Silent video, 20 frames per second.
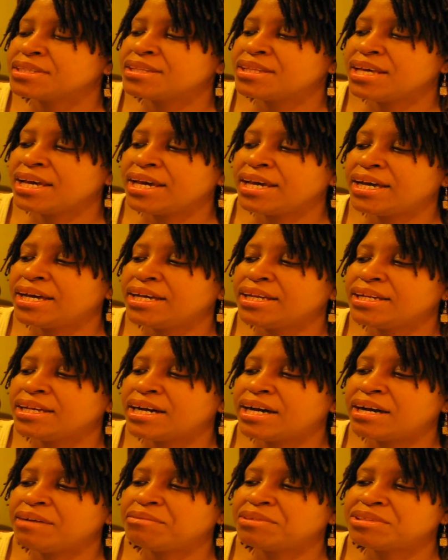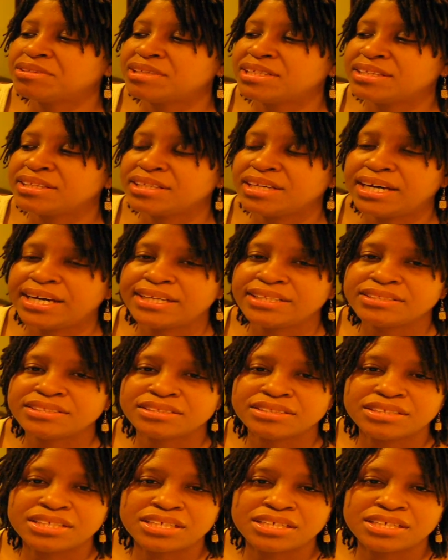Then I will let that